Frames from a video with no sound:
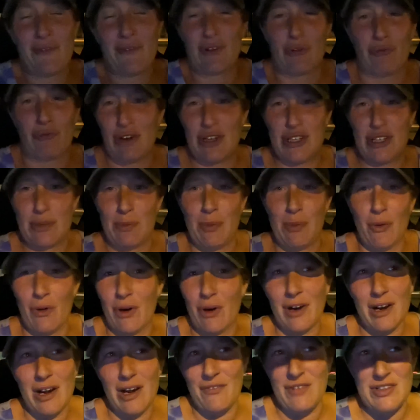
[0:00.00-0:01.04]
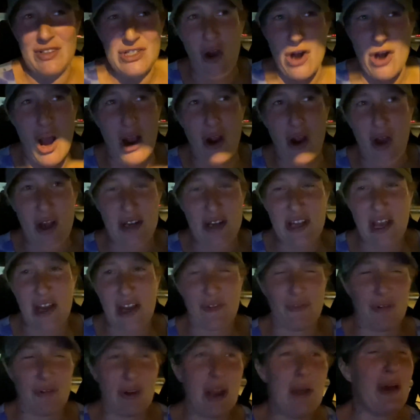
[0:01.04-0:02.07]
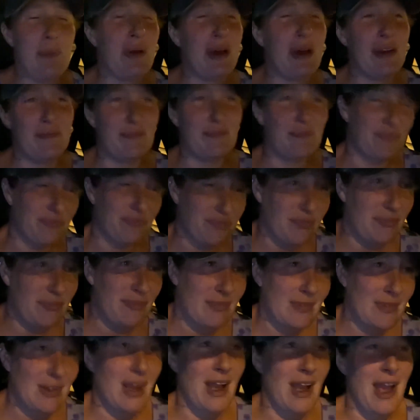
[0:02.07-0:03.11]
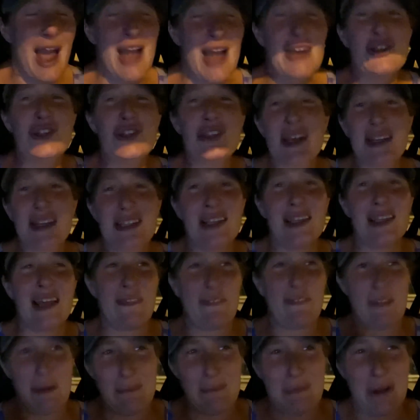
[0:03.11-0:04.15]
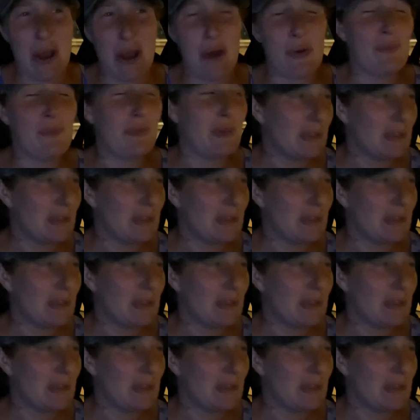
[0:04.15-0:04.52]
to reach support if it's not contact free, but I just like to let them know.